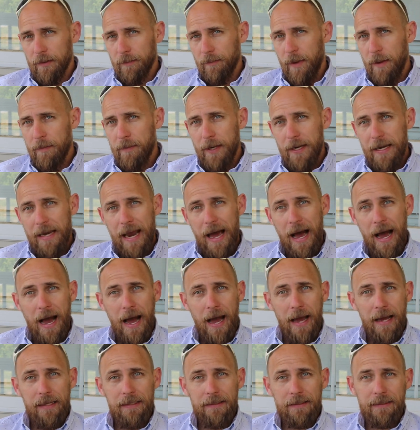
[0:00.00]
maybe
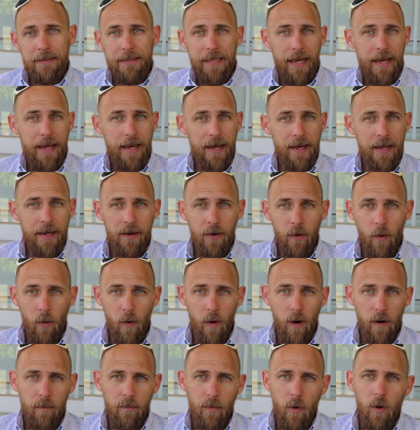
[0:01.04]
9, 10
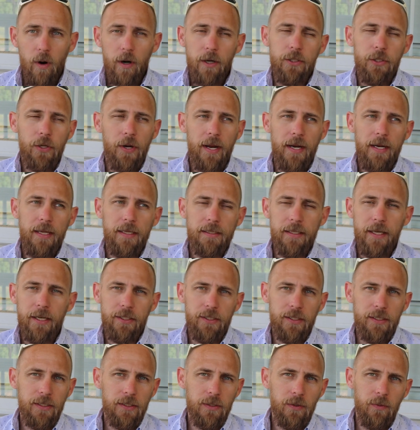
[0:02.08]
or more training
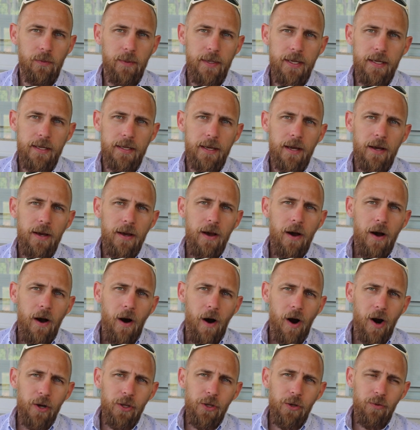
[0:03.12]
sessions a week,
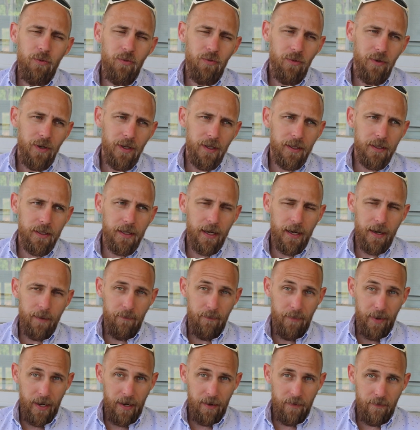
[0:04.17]
are you really gonna
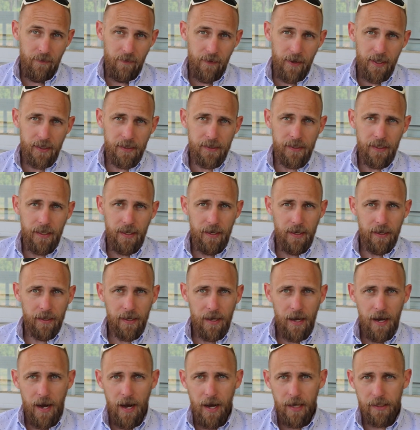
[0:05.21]
benefit in a
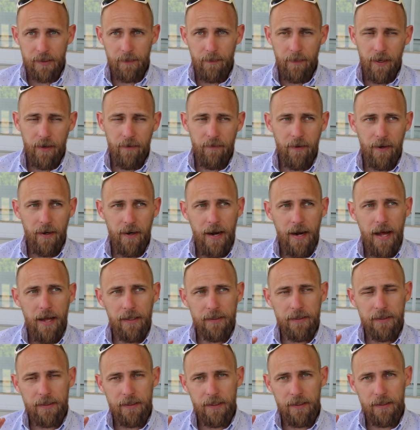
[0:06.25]
cost-benefit
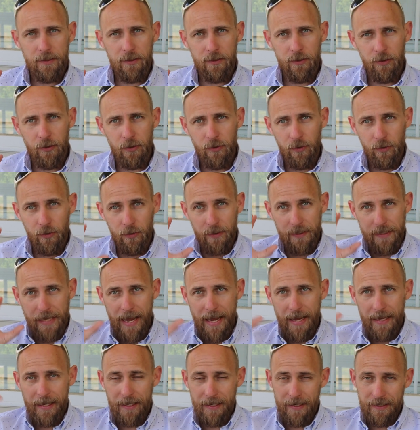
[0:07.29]
analysis to
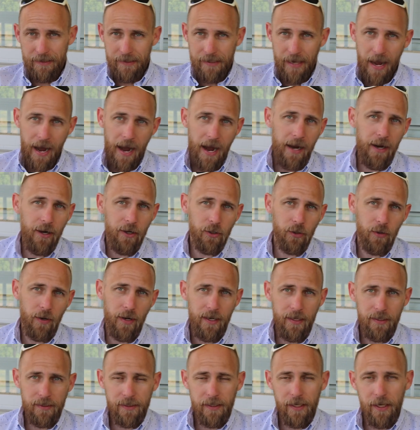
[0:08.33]
take an entire
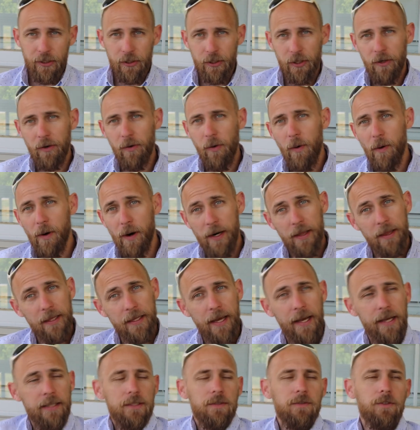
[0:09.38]
training session? Or in the
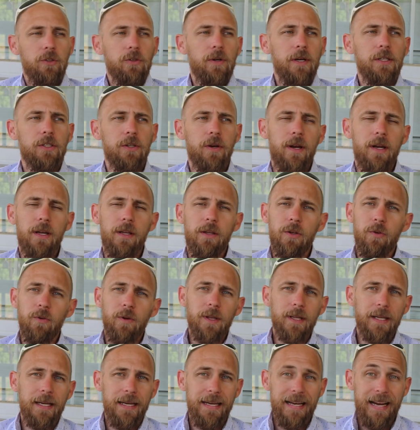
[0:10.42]
case of strength training, you
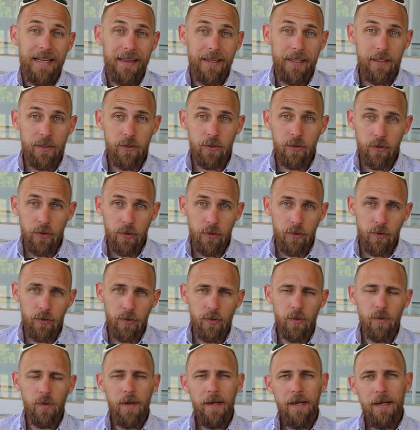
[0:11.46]
really need at least
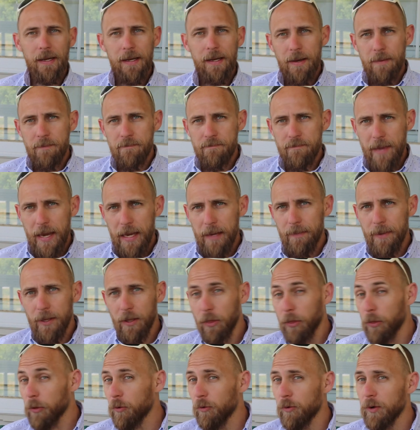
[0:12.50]
2, maybe
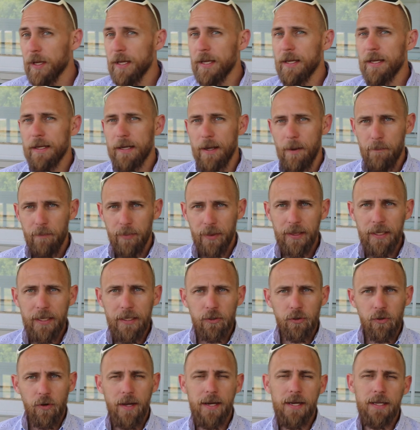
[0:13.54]
3
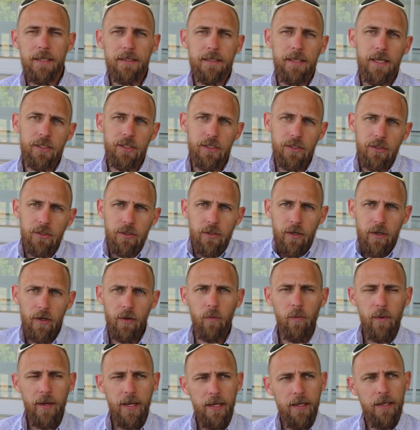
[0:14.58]
complete training sessions during
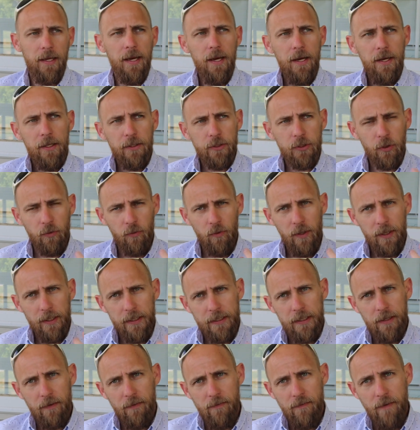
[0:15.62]
a week to
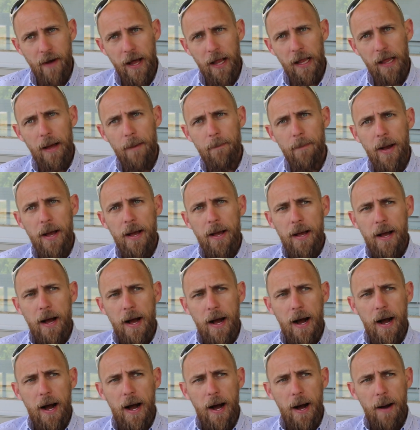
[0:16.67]
really develop
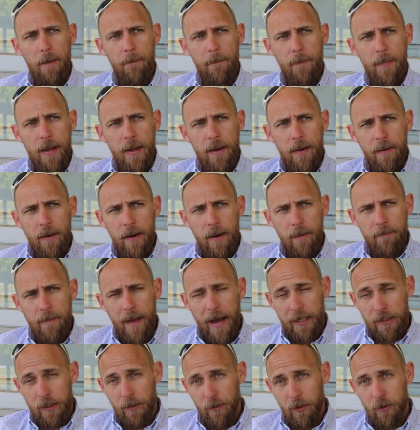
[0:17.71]

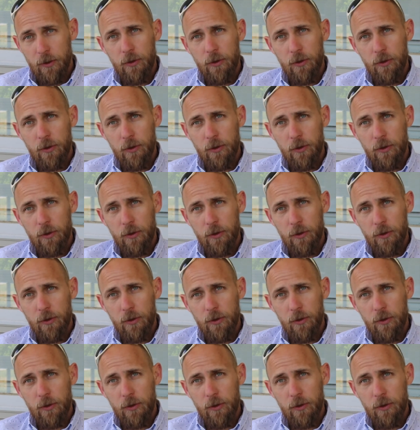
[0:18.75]
maximal